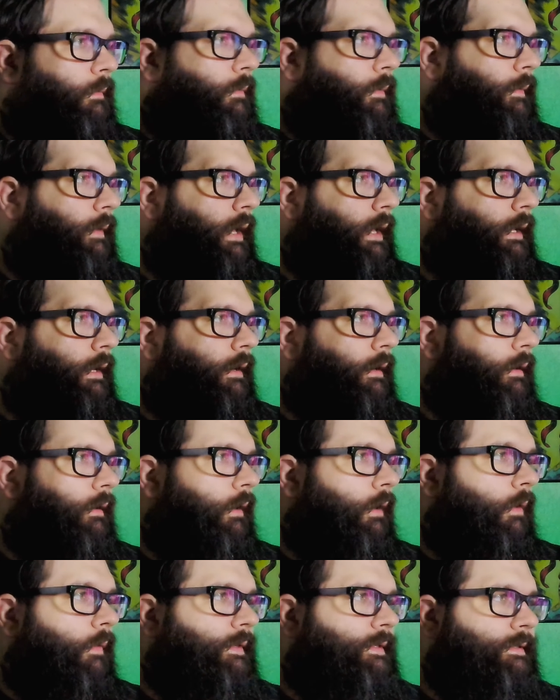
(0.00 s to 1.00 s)
What do we got here?
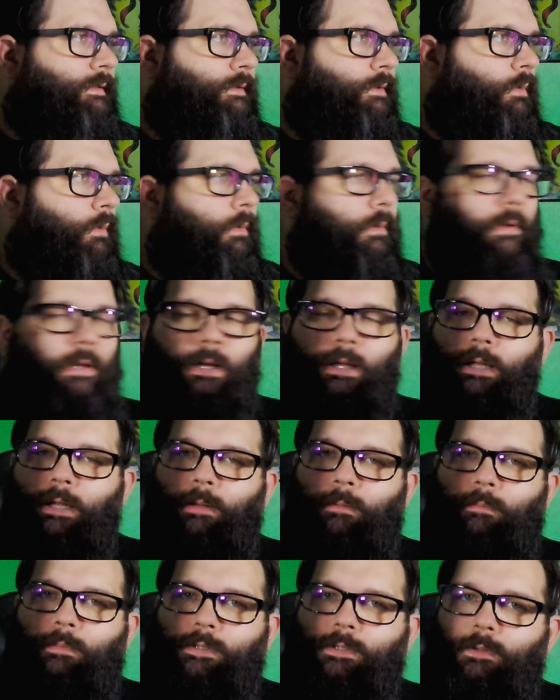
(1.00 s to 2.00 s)
Oh, this is cool.
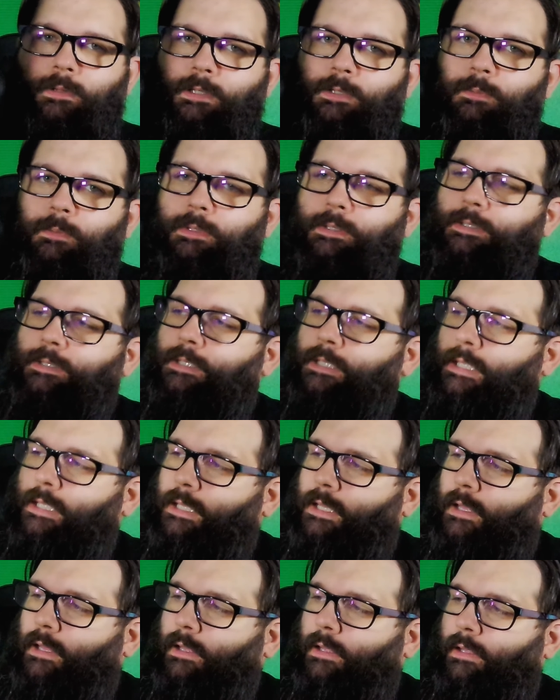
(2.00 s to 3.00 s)
Um, so this was
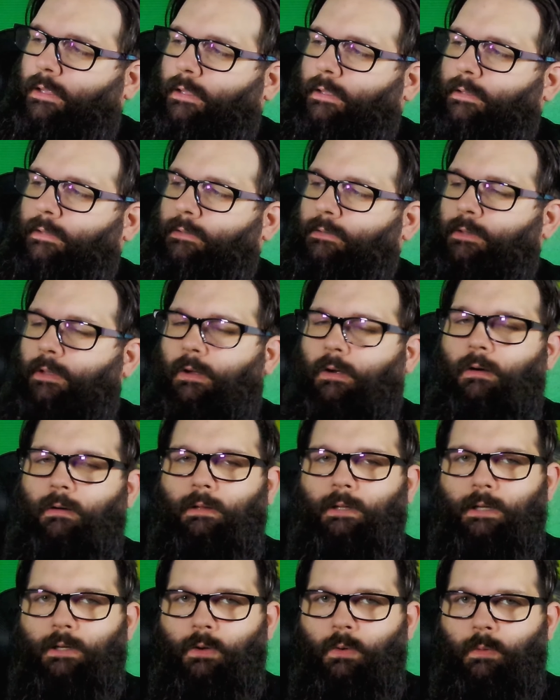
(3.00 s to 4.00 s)
the uh, the
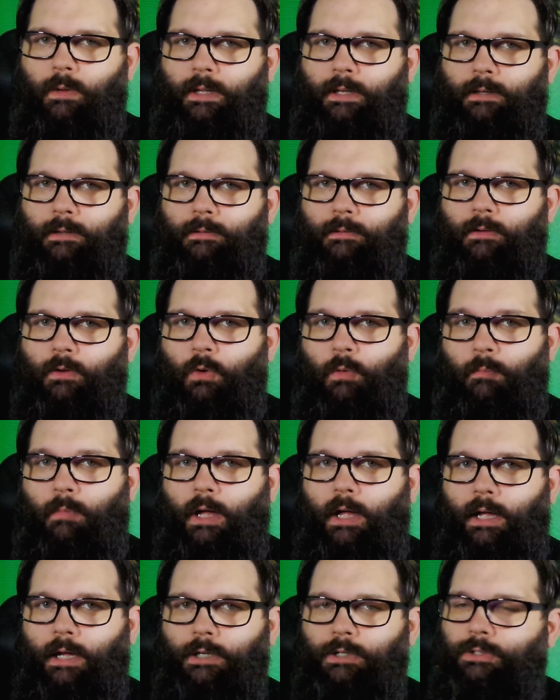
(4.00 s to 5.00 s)
Harley Quinn
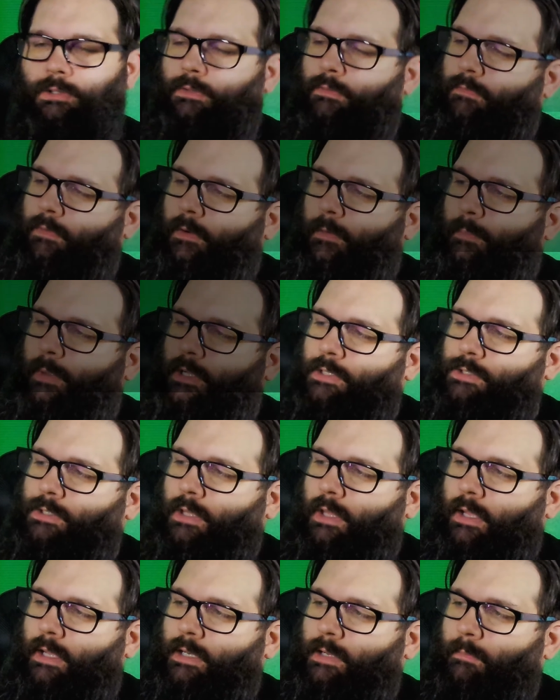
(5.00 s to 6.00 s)
homage for
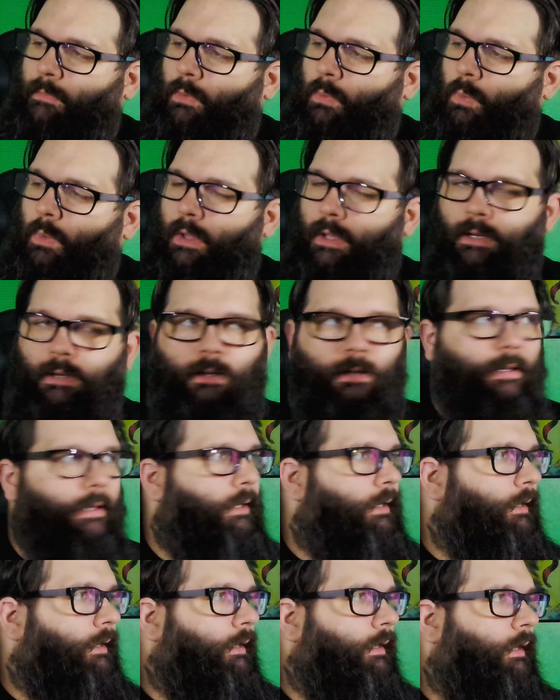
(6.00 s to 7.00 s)
Punchline number one.
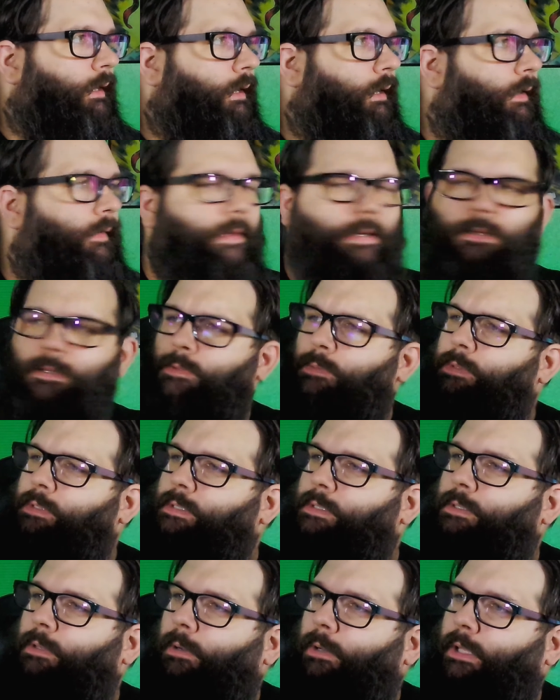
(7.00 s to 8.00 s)
Uh, I think this
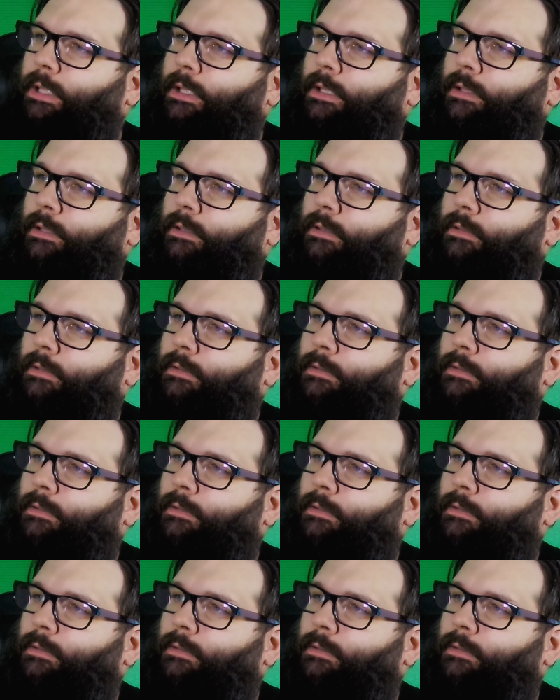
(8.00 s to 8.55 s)
was Szerdy.